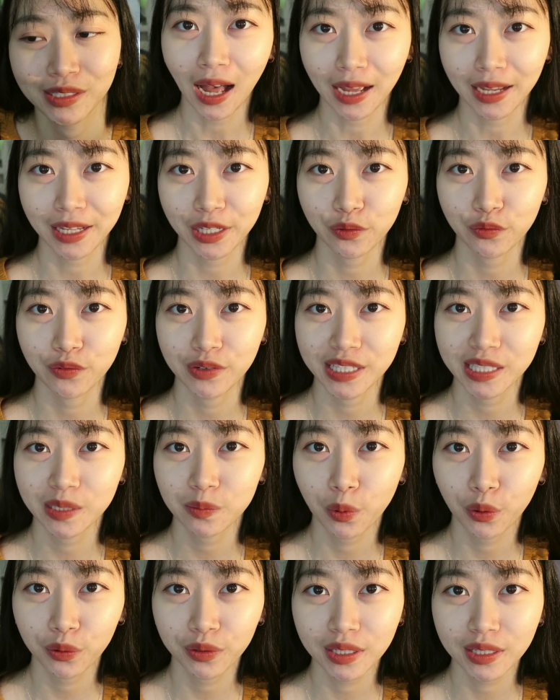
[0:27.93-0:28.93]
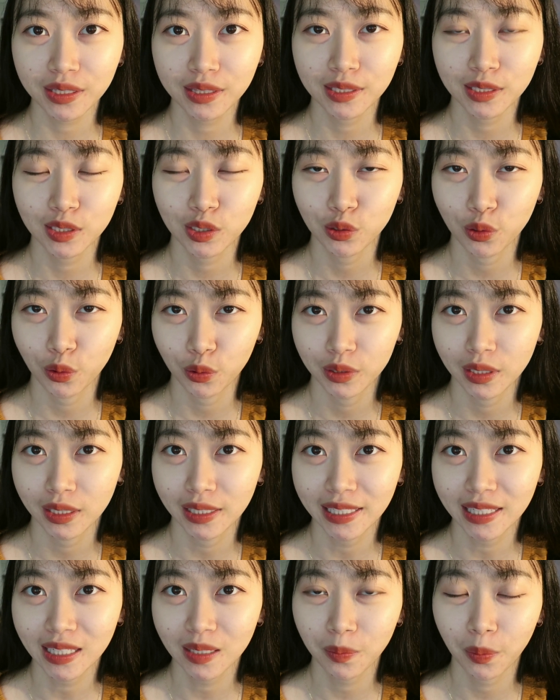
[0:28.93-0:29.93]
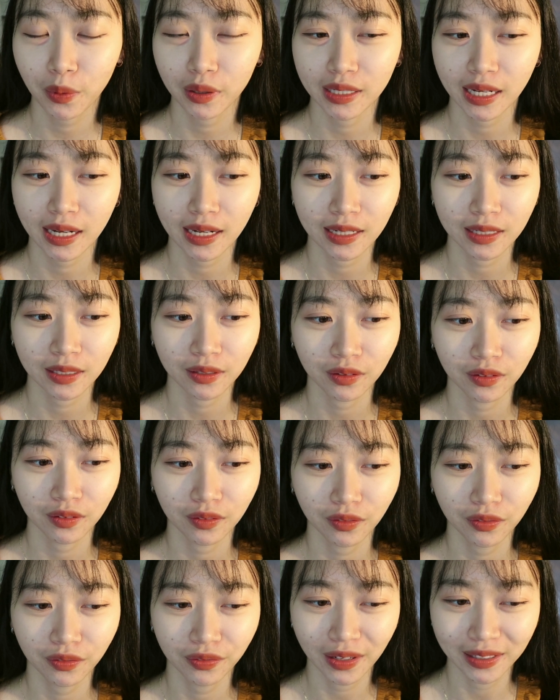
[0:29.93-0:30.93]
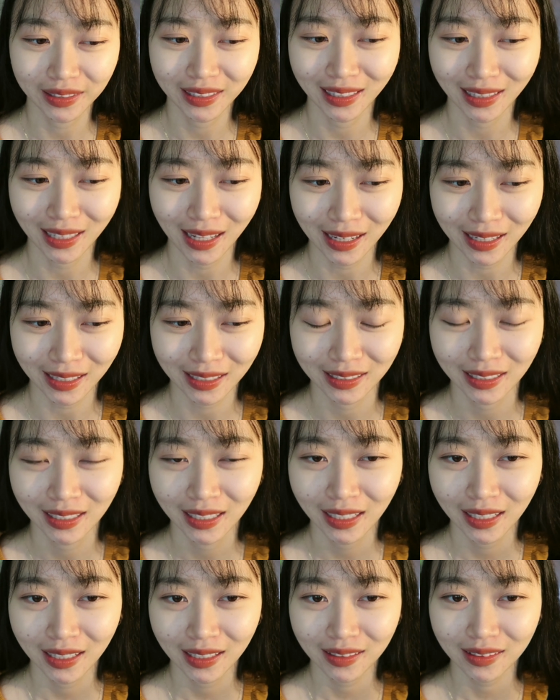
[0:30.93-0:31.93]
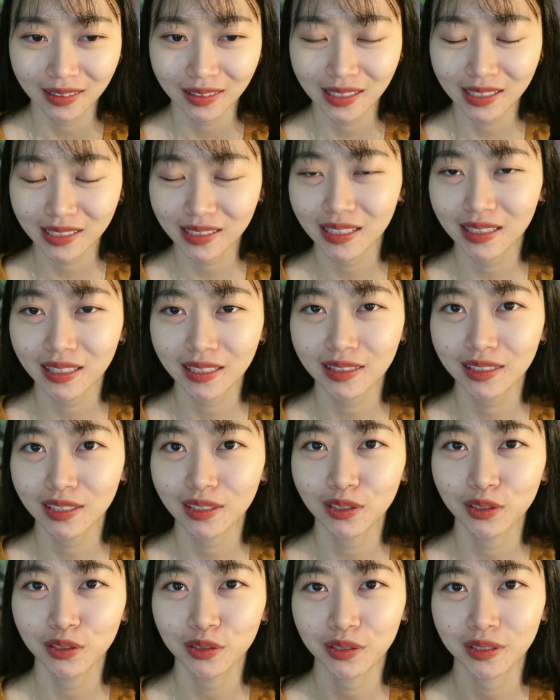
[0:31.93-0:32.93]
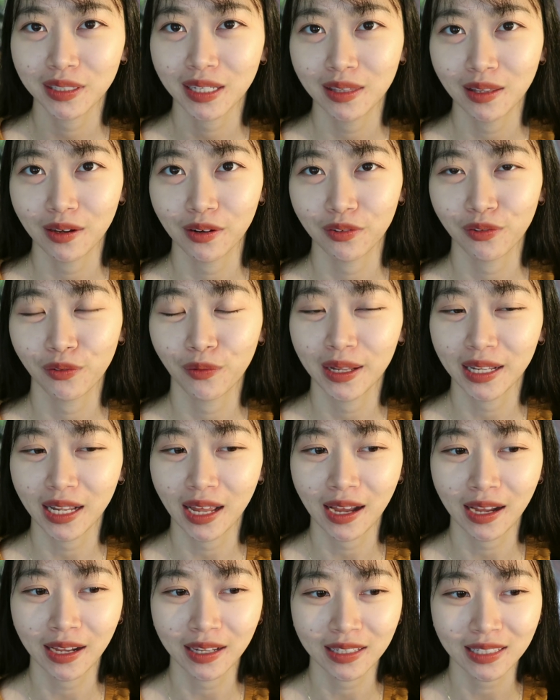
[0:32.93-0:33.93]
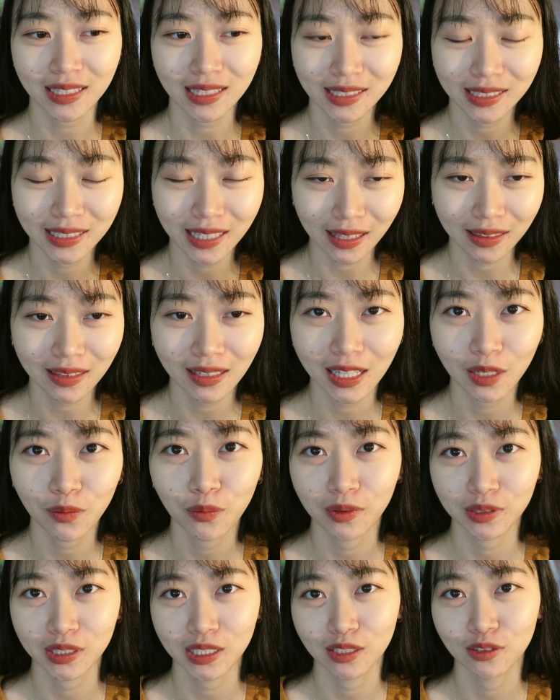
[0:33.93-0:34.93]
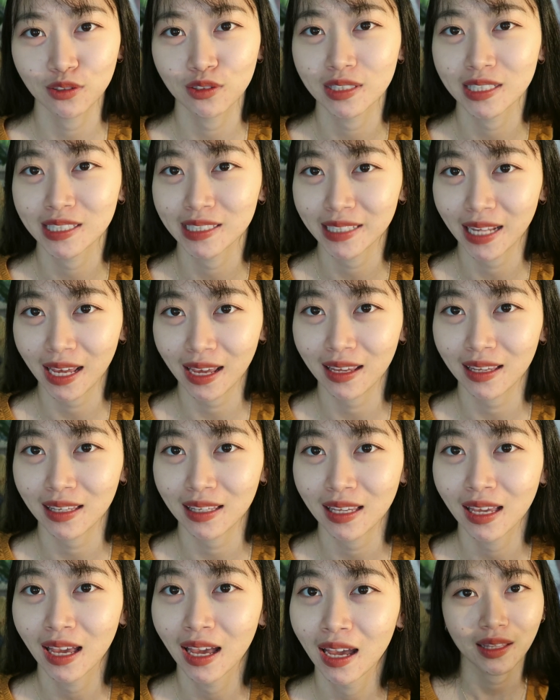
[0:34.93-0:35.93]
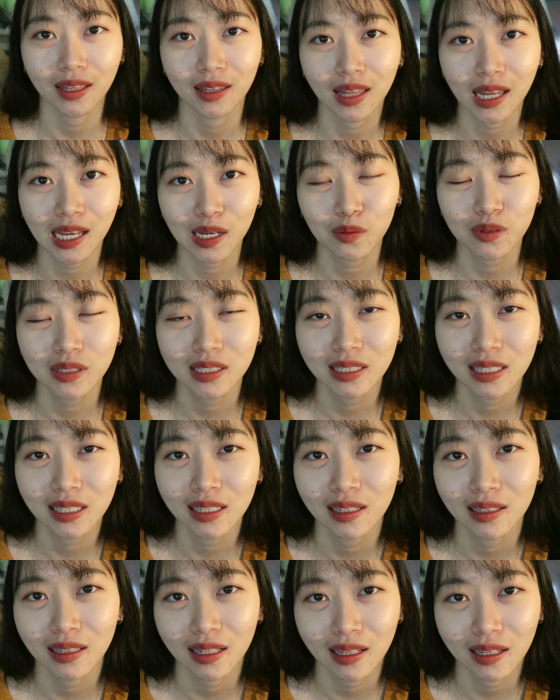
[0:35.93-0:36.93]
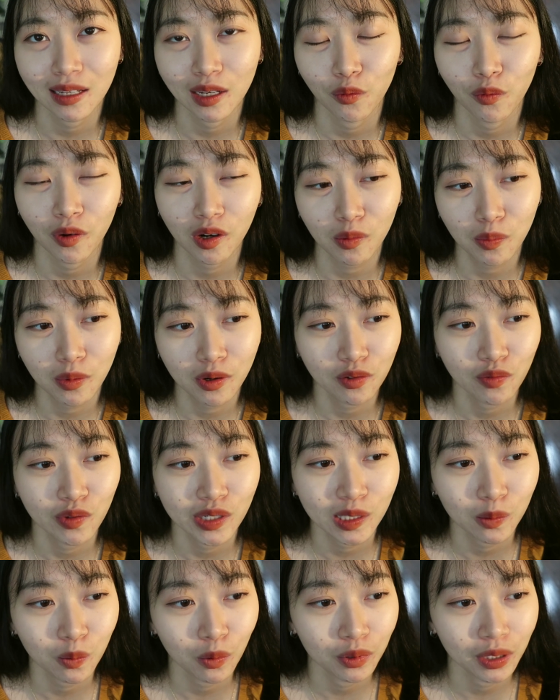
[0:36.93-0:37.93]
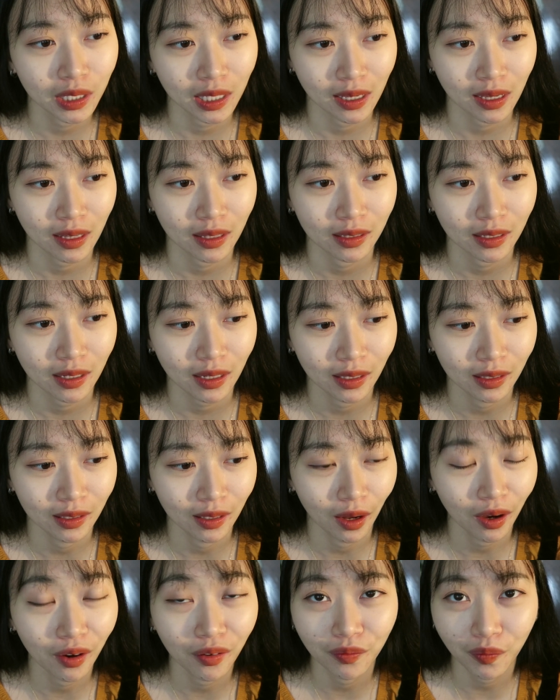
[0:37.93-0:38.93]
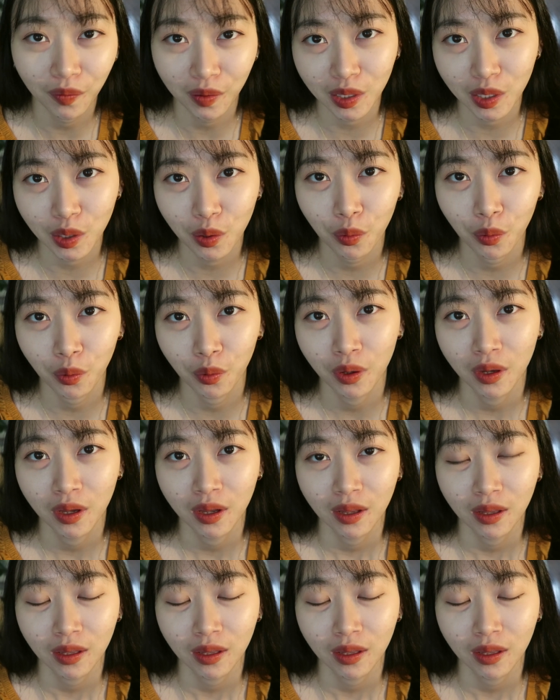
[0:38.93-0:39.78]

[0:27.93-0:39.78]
I responded shortly, but I felt like this didn't look enough what I exactly wanted to say. Then I was thinking like, what about responding it in a video?